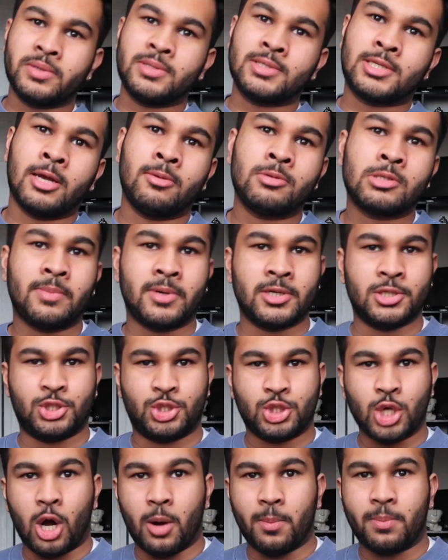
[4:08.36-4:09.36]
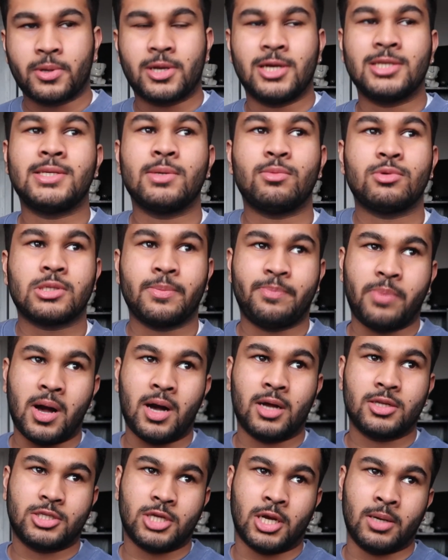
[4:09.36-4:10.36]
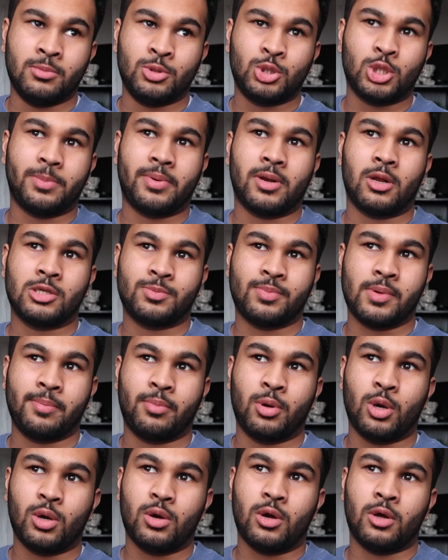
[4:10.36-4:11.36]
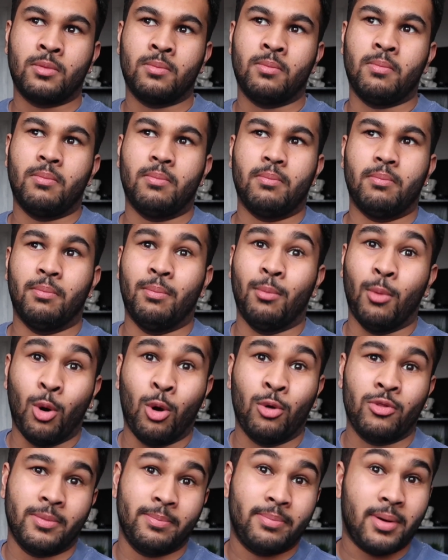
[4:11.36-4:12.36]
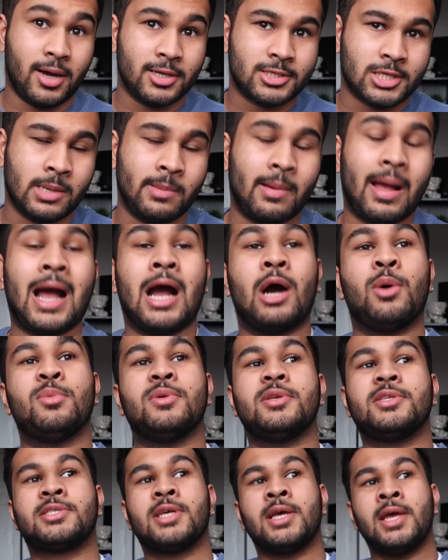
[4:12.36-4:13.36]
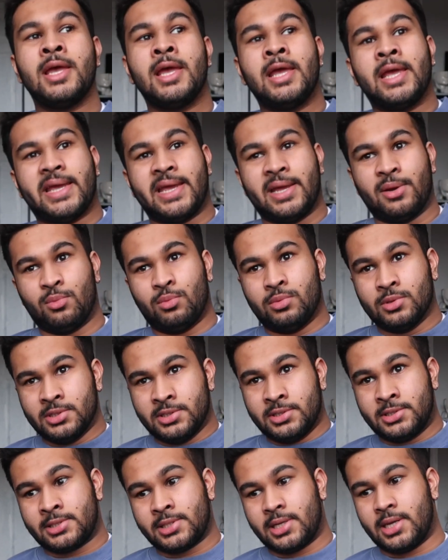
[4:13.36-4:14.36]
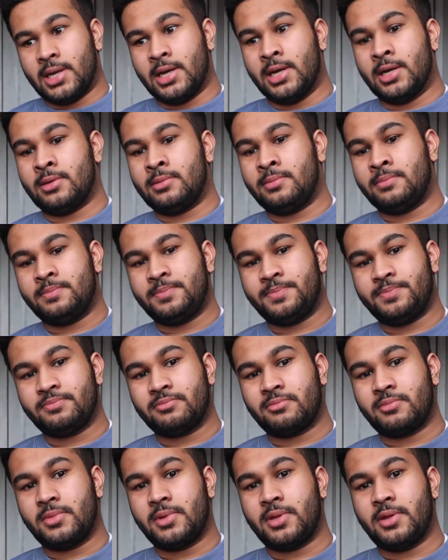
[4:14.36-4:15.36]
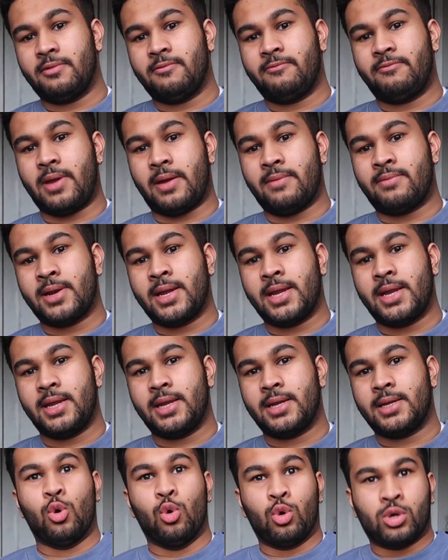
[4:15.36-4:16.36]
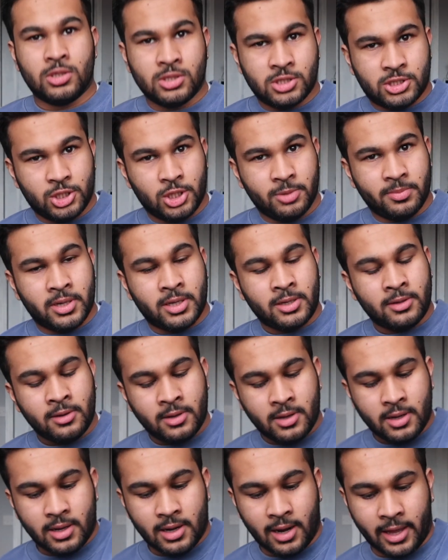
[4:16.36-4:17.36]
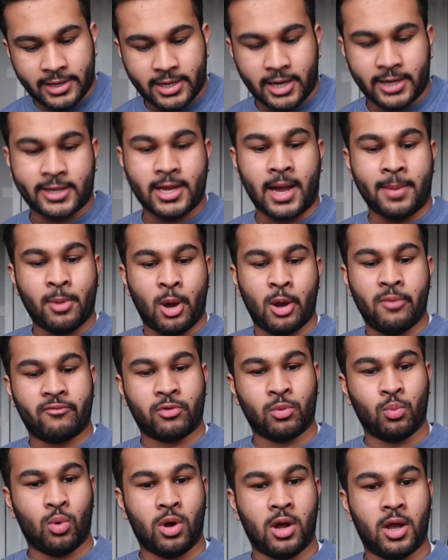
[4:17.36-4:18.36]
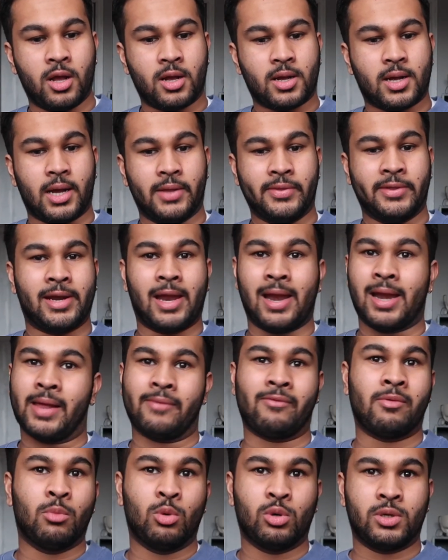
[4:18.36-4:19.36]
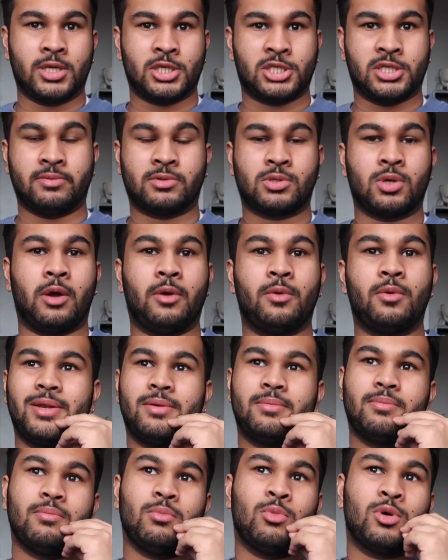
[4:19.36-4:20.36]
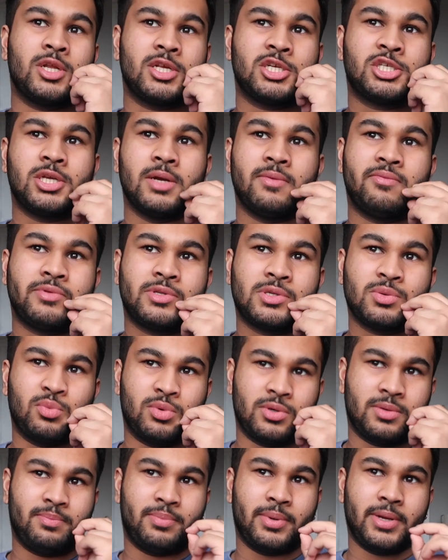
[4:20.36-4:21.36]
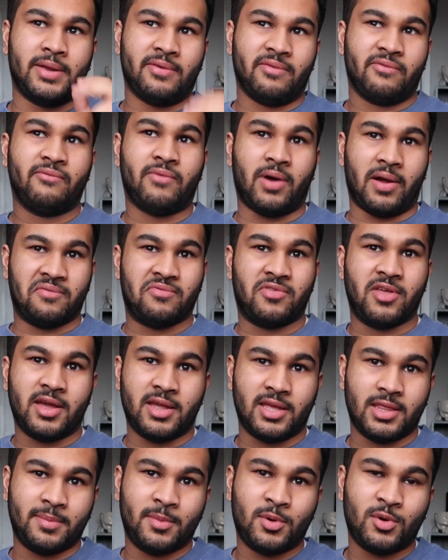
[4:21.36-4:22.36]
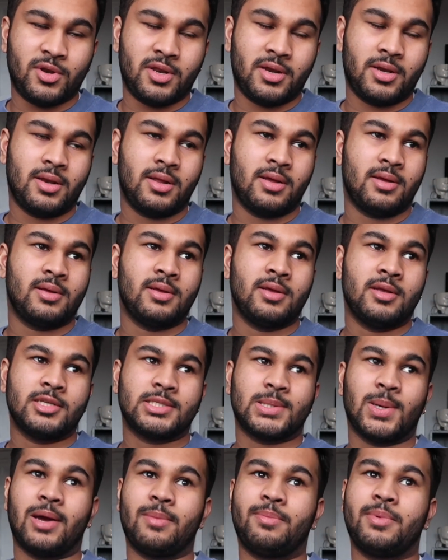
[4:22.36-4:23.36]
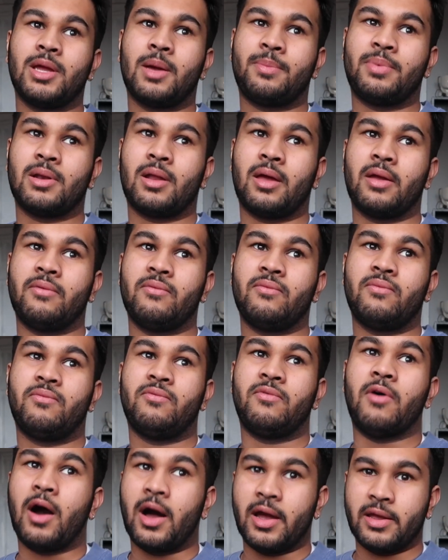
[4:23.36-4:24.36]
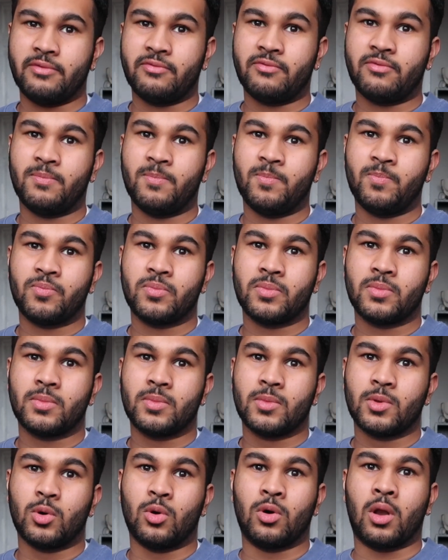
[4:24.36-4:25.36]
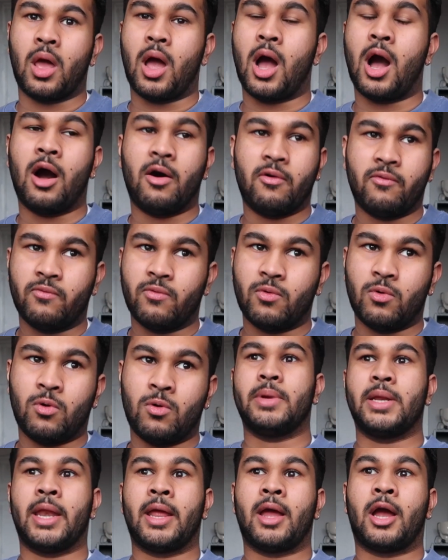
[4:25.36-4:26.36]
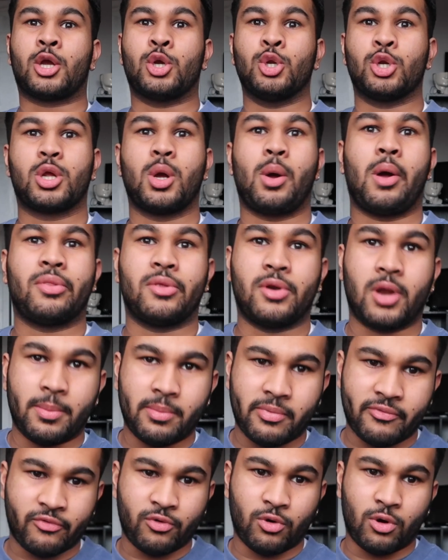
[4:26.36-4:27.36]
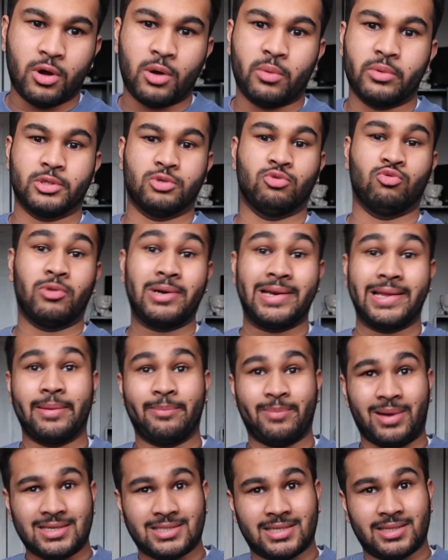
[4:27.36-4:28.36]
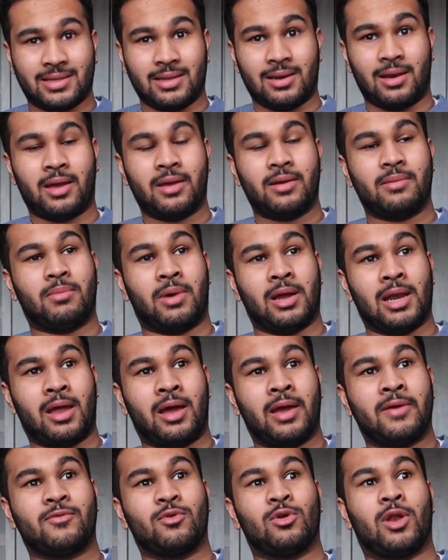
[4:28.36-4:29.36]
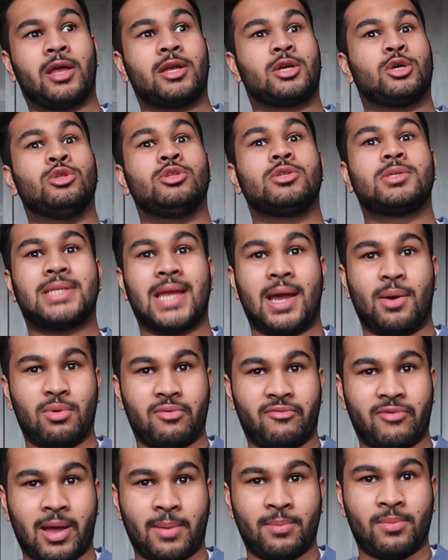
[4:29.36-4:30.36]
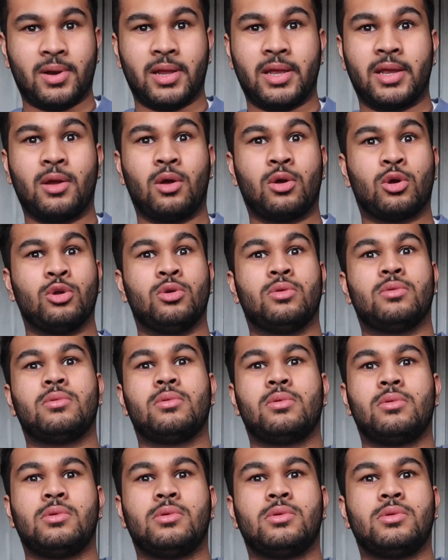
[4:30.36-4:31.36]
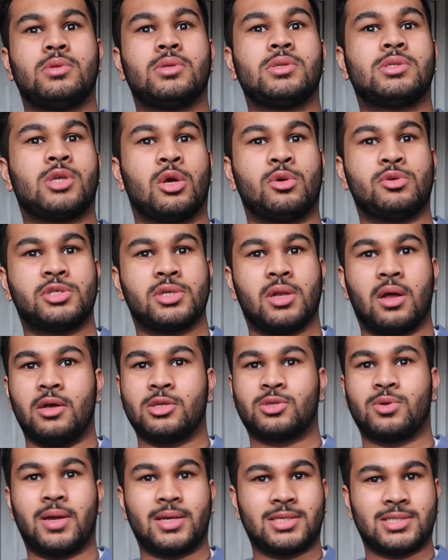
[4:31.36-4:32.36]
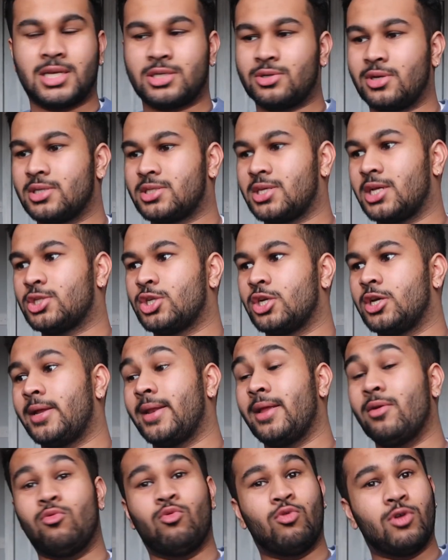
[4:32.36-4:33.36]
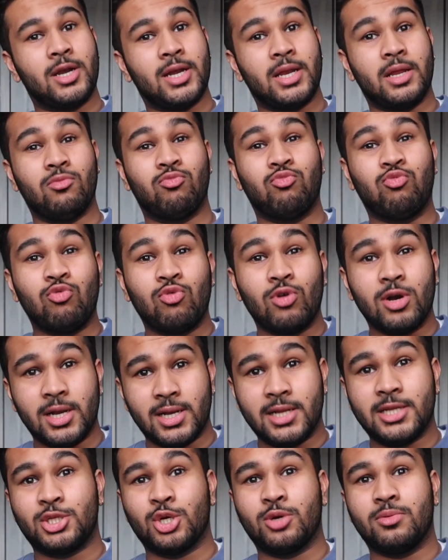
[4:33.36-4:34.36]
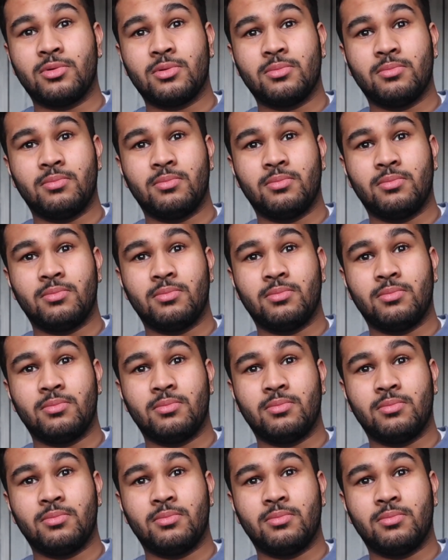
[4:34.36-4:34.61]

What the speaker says: in terms of my job, because it was a part-time job and I was being put on more than part-time hours, it was very all-consuming. Like I'd come home from work and then I'd have a morning shift, so morning shifts would be 5:30 in the morning, so I'd be up at like 5 or like 4:30, meaning I couldn't go out the night before, which really impacted my life, or like couldn't stay out with family or couldn't socialize or etc, and it really took